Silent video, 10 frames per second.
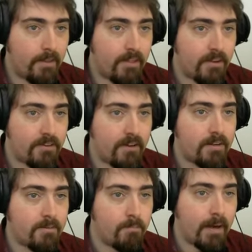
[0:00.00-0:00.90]
this
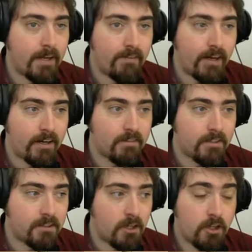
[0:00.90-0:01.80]
is
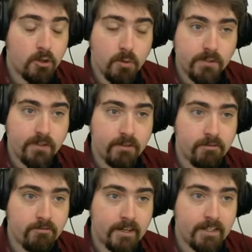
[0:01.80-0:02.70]
MegaVIRUS, twelve
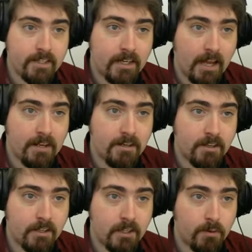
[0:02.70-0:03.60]
hundred rated
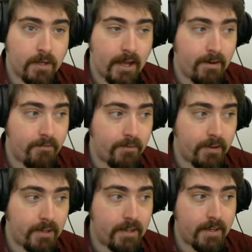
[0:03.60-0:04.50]
and U E F.
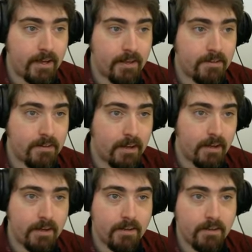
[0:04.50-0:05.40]
He is
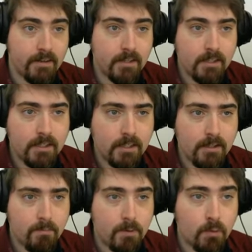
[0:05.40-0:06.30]
in
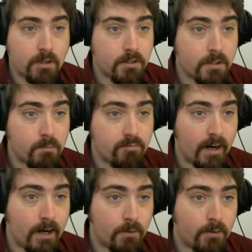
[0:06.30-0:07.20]
mucus
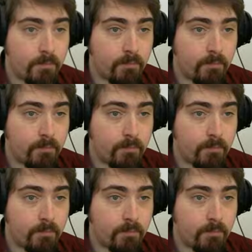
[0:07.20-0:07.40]
brown.